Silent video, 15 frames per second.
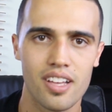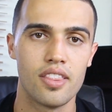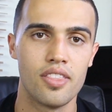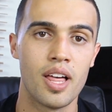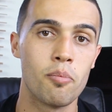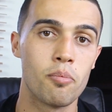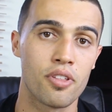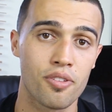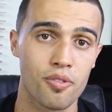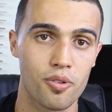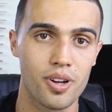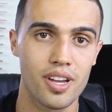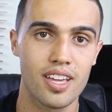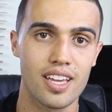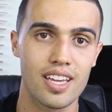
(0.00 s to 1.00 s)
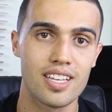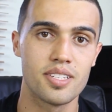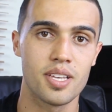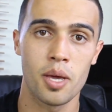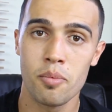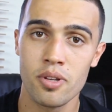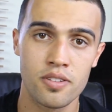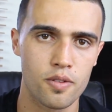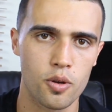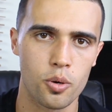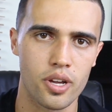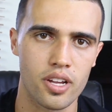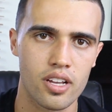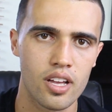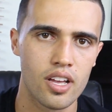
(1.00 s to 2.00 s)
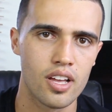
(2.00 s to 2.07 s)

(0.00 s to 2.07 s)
Number three is image viewing.